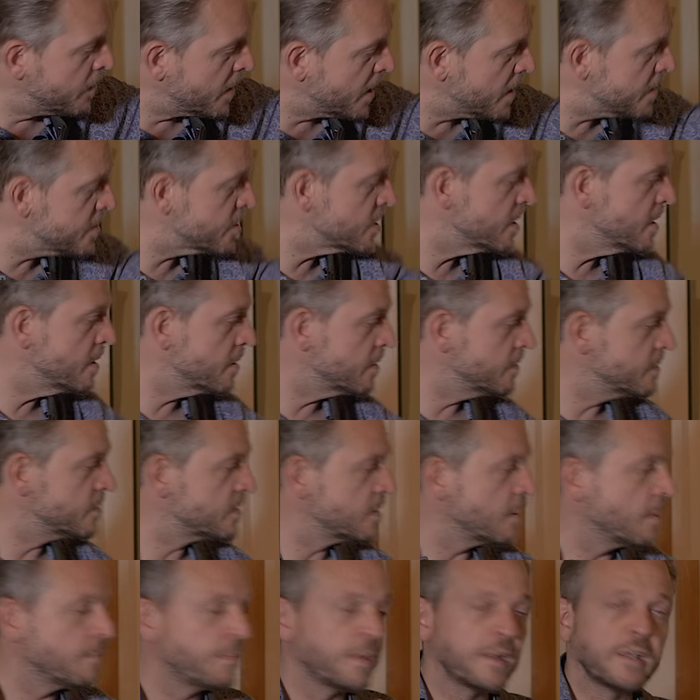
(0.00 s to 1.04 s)
but actually you can
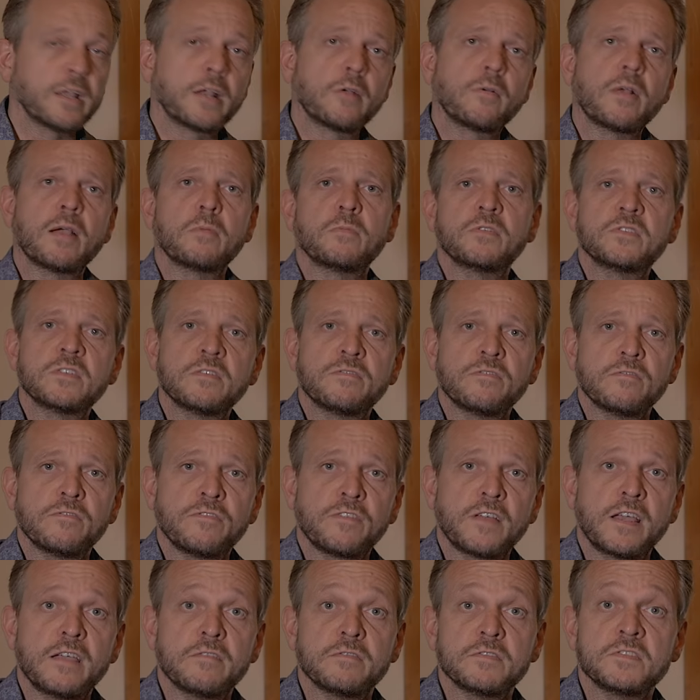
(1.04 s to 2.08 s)
start playing around with different
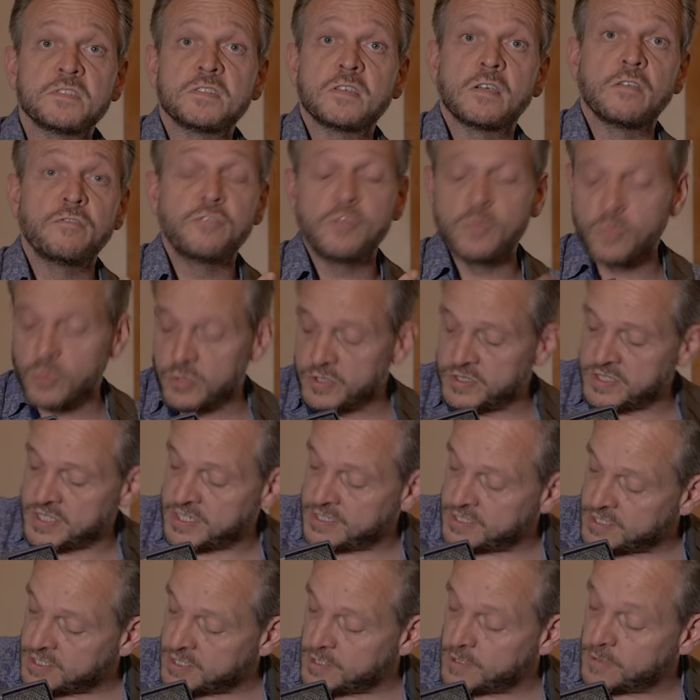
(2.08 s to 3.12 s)
flavors. So if you wanted